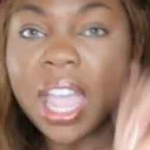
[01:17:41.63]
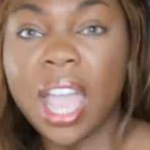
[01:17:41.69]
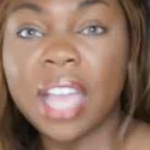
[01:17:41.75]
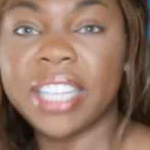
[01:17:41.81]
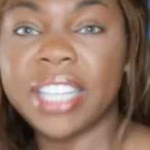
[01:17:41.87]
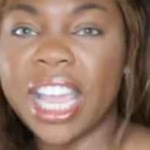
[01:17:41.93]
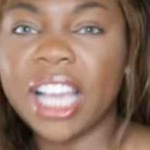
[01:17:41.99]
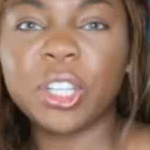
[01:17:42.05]

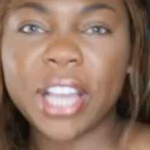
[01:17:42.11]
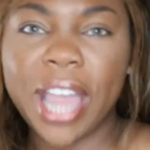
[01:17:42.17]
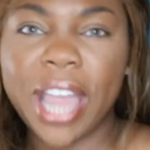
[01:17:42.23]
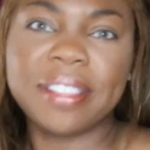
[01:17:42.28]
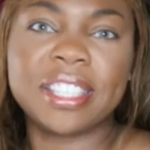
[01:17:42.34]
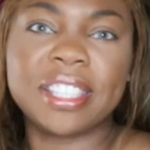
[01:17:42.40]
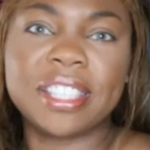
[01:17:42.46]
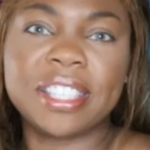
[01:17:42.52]
Taylor
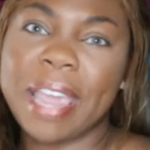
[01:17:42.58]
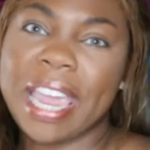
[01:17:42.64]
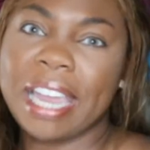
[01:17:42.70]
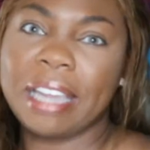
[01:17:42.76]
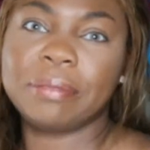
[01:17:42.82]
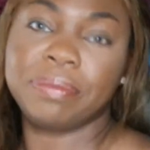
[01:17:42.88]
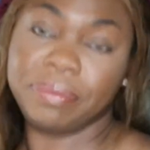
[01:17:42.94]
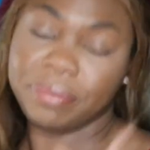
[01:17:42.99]
gets
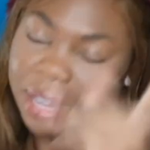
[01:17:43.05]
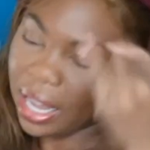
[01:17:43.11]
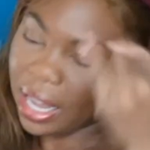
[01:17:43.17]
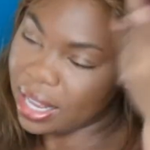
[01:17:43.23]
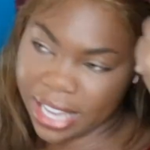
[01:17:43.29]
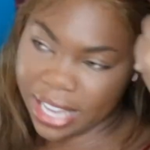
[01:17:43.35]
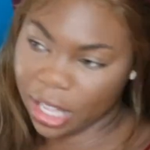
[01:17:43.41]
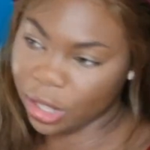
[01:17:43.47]
me.
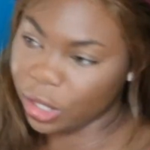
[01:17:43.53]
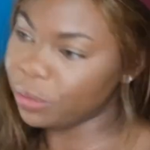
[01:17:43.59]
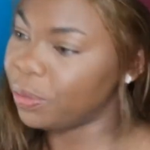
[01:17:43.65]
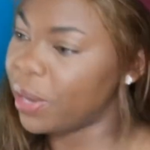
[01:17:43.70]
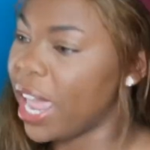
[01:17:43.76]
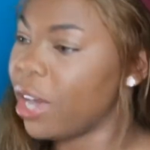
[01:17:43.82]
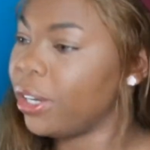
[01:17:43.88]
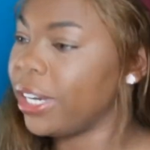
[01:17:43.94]
Taylor
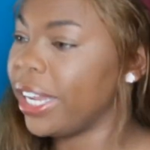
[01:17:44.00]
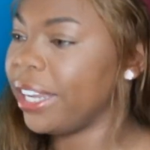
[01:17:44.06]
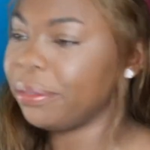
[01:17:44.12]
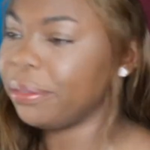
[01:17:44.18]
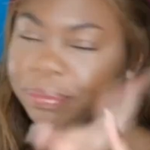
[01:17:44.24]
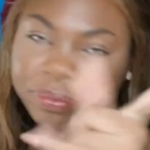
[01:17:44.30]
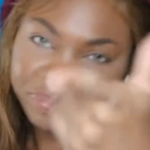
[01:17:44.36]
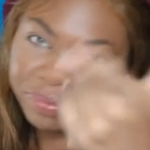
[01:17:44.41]
nailed
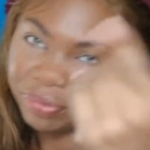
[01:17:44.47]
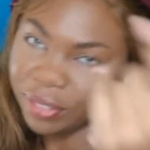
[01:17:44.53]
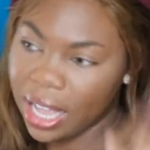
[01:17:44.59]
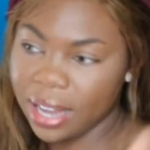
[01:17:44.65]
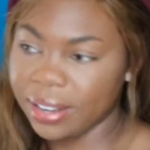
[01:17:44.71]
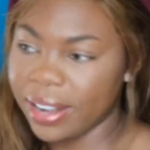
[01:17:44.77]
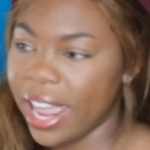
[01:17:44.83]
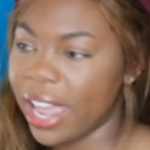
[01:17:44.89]
it.
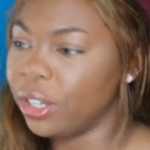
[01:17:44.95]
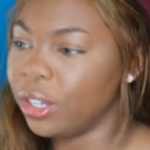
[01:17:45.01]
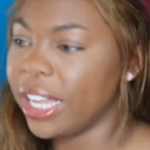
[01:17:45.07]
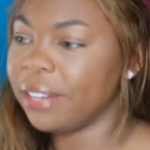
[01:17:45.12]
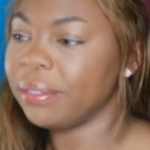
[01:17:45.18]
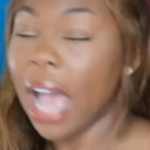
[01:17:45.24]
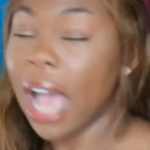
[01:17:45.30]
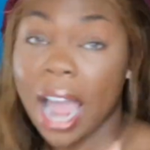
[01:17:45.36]
Nailed
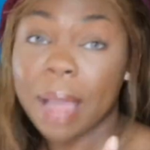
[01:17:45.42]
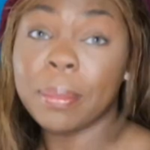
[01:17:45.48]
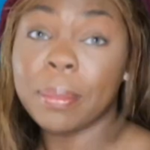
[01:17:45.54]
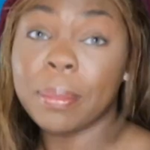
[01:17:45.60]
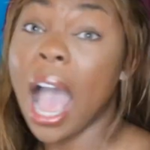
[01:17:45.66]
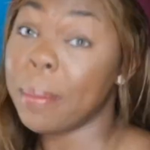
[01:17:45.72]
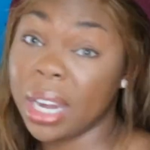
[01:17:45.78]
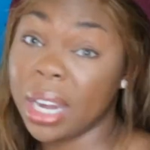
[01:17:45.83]
it.
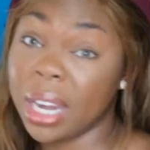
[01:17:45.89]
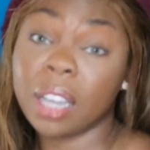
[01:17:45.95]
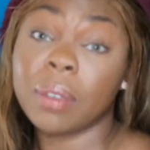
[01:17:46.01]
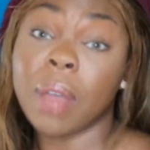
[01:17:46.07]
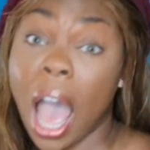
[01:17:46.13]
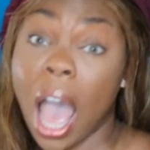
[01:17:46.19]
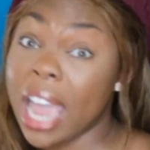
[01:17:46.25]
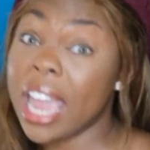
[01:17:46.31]

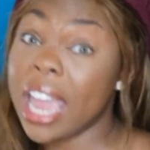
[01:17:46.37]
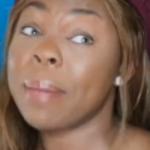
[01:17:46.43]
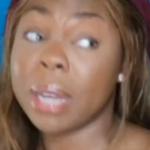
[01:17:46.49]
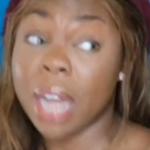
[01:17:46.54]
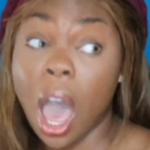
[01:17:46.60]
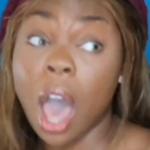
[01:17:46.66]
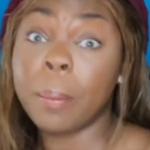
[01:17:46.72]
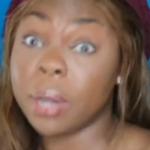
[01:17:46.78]
I am
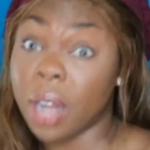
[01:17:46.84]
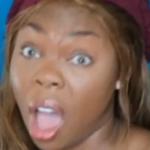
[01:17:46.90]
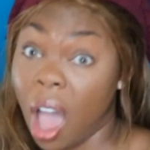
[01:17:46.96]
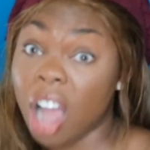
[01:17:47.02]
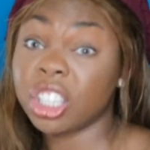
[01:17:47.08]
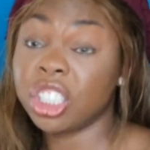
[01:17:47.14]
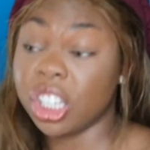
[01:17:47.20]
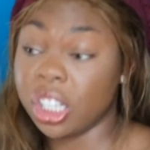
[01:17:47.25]
an
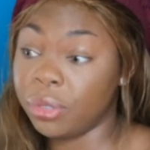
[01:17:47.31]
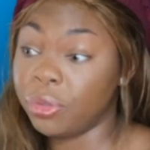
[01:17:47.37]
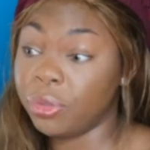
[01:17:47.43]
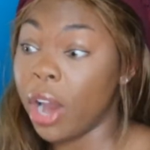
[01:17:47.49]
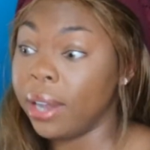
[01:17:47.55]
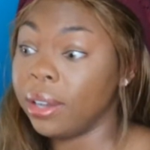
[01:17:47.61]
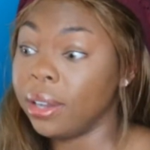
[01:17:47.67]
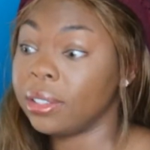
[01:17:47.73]
obnoxious
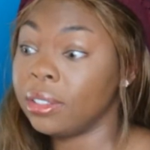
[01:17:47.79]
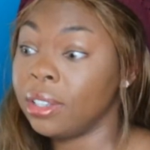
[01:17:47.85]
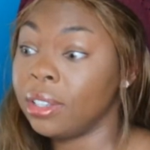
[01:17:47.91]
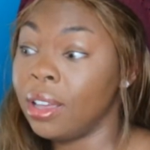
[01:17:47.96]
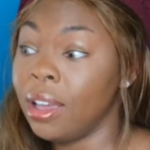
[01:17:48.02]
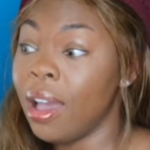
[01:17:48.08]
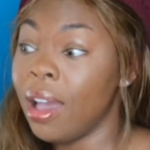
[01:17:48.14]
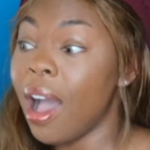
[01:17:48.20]
friend.
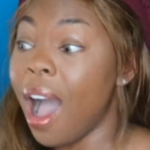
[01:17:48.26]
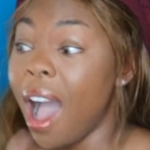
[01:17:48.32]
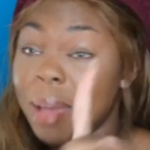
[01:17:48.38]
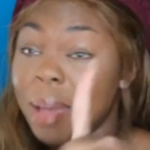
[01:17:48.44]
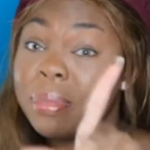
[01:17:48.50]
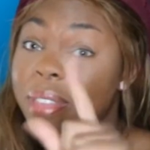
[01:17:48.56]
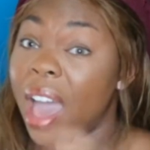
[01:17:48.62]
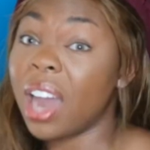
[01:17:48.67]

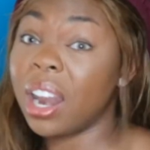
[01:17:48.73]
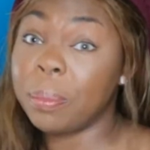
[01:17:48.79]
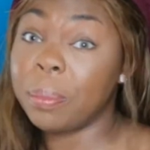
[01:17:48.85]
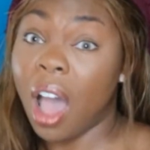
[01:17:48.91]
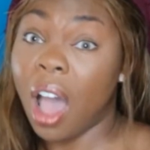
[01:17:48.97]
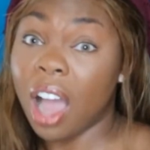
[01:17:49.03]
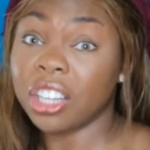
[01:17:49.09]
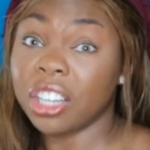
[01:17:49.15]
I'm that
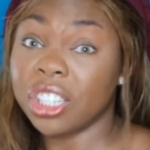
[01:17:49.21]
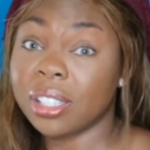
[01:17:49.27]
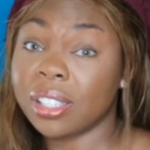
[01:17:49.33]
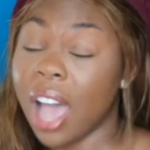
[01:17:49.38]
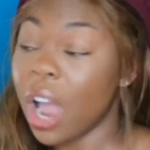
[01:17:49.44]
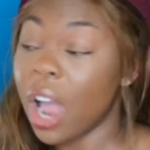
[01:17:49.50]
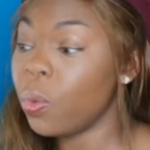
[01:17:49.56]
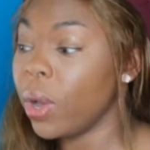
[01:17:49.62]

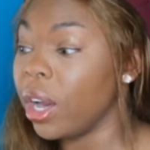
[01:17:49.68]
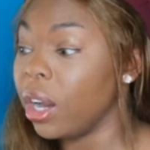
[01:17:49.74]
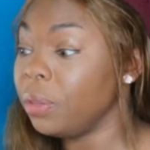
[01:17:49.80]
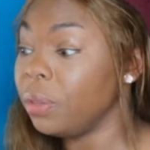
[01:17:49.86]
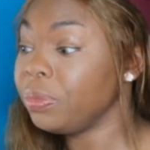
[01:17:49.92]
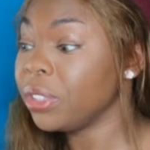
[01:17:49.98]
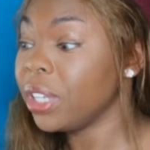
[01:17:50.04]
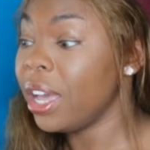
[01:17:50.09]
obnoxious. I
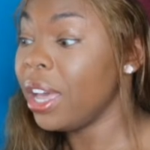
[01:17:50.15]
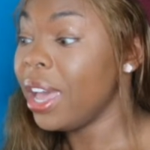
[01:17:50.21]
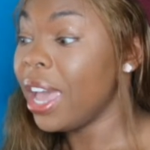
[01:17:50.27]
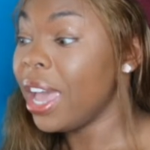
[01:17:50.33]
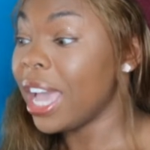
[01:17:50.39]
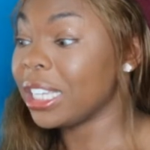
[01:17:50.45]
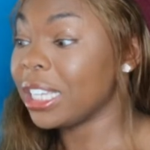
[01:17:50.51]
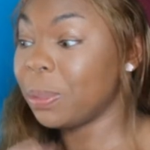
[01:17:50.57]
will.
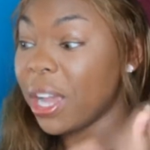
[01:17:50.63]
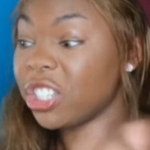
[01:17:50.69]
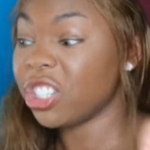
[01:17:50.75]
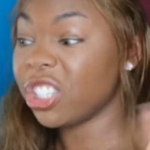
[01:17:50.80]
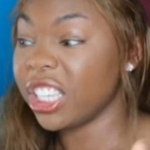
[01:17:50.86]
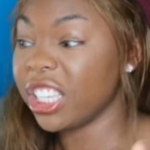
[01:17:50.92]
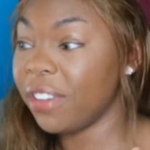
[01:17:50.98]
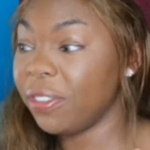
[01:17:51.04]

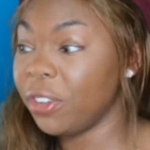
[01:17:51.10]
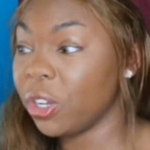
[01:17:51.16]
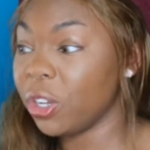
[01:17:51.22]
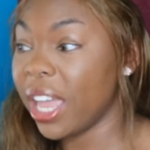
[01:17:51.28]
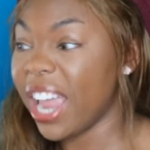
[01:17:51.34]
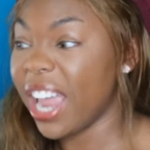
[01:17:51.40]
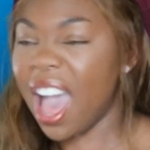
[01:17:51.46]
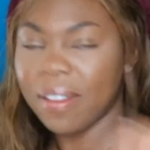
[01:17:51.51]
Especially if you're
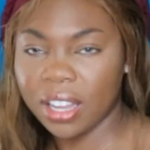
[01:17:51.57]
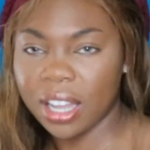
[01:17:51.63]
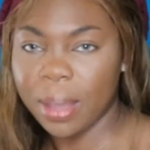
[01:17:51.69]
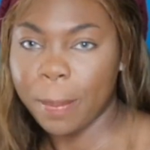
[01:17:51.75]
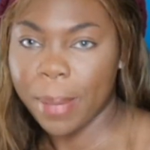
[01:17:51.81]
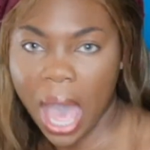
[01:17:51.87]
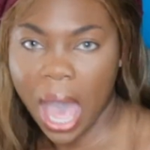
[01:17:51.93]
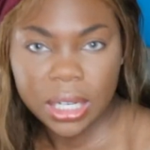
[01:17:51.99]
like having
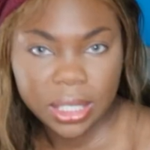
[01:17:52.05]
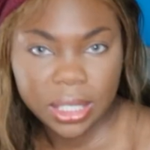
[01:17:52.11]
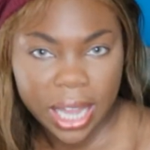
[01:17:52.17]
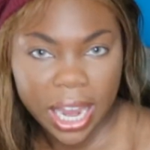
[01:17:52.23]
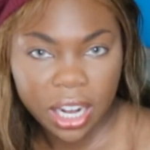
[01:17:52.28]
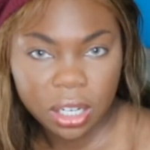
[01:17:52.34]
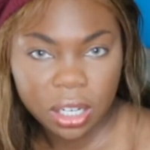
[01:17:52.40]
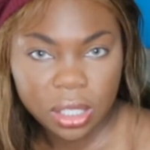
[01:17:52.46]
a bad
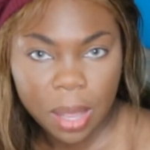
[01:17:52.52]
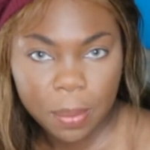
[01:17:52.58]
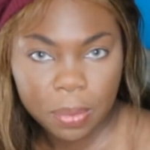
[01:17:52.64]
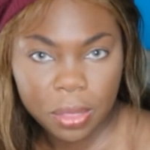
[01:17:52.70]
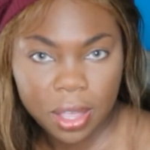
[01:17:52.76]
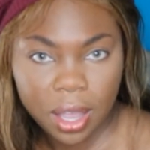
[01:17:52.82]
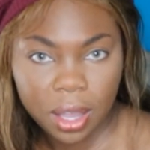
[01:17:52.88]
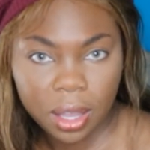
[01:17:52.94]
day or
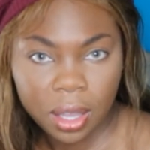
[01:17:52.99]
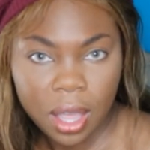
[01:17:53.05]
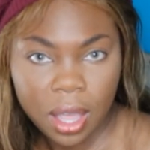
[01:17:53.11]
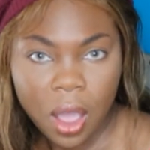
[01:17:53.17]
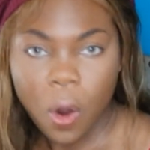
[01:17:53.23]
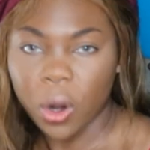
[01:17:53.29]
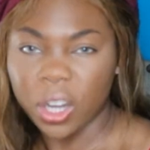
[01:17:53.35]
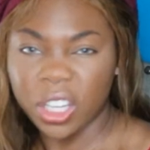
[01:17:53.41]
something,
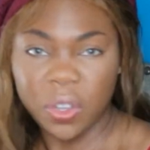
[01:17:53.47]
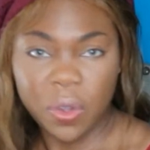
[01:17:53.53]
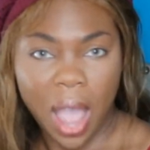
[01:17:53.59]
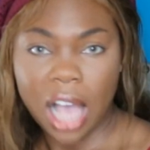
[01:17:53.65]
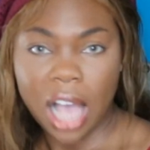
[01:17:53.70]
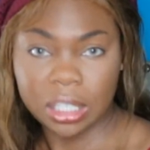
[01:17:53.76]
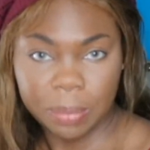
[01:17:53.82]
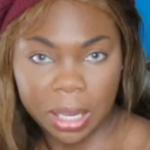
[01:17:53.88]
or you
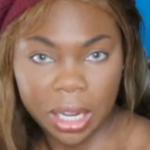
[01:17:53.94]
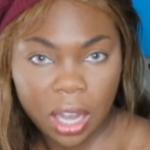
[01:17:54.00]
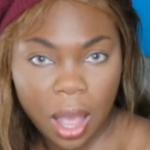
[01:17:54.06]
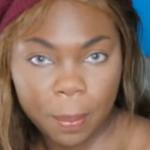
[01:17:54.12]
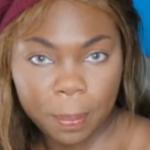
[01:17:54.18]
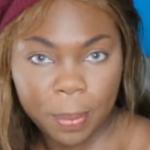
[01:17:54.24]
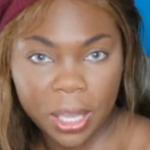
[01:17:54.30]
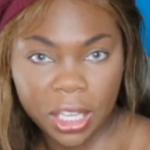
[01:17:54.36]
ask me to
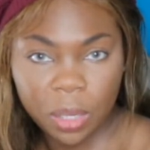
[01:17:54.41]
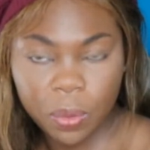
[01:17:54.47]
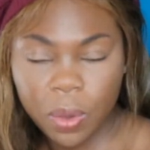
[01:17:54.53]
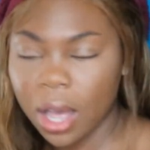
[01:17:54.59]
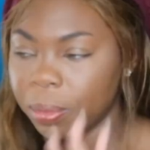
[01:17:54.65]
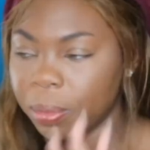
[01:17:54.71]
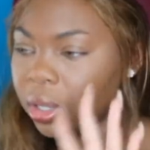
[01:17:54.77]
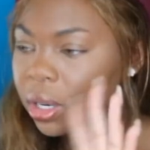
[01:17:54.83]
come pick you
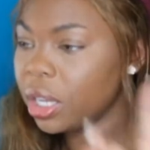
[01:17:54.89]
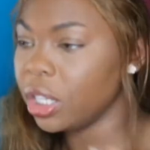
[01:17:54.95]
up.